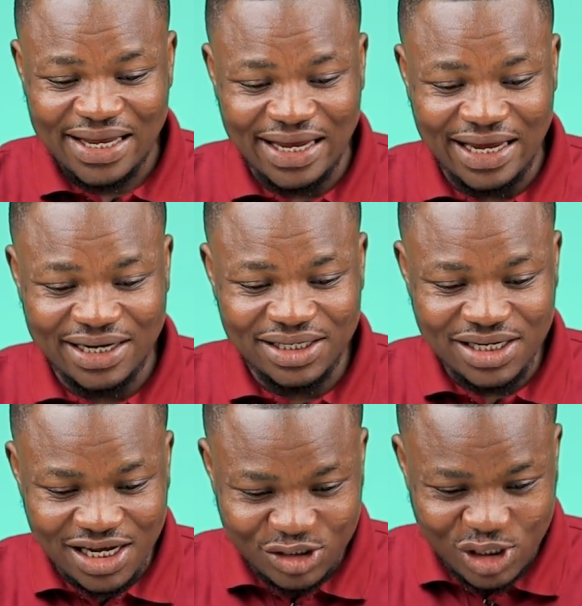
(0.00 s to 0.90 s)

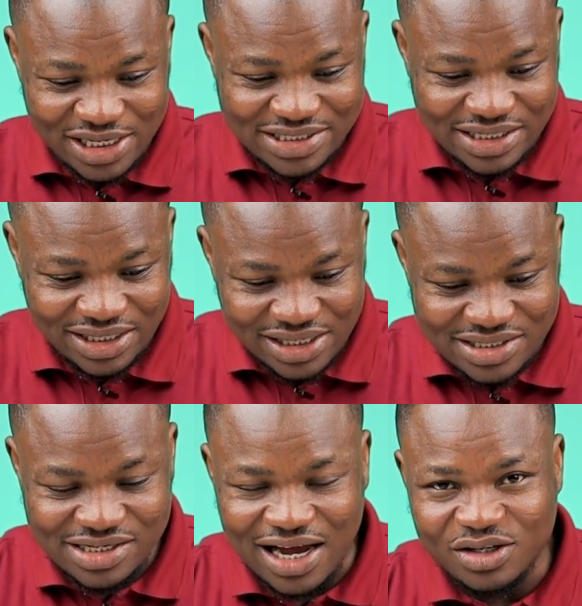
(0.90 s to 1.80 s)
and as you can see,
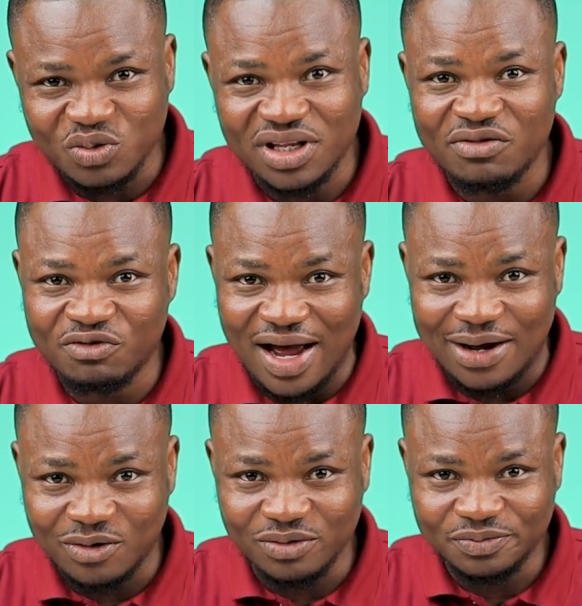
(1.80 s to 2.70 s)
this starts with a
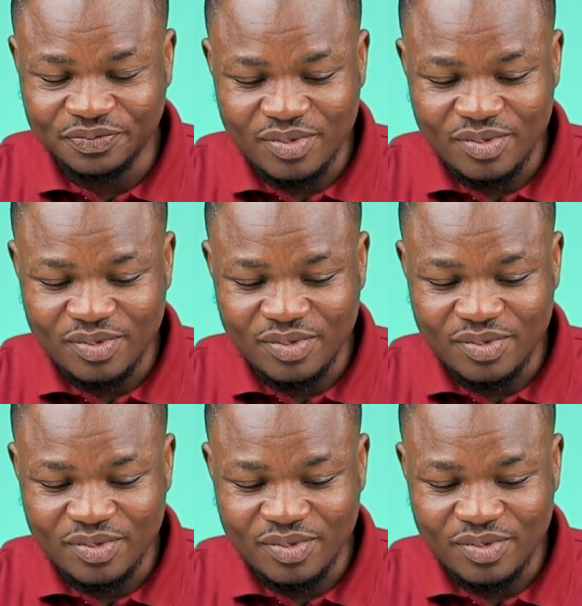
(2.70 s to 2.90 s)
vowel,